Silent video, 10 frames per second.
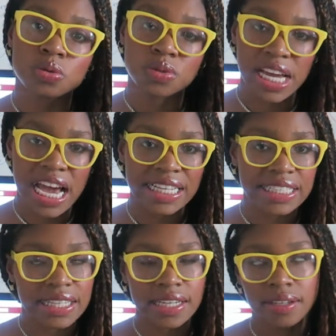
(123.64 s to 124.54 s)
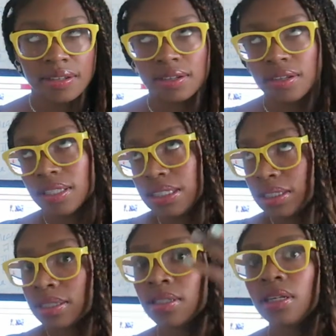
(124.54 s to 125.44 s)
reality
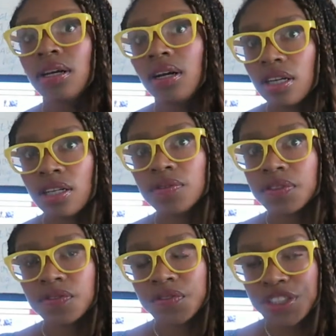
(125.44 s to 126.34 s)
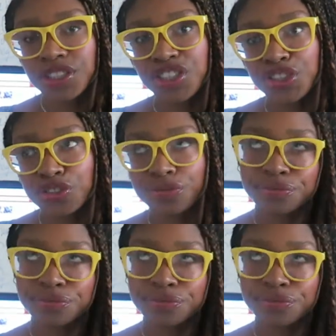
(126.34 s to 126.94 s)
is of virtue.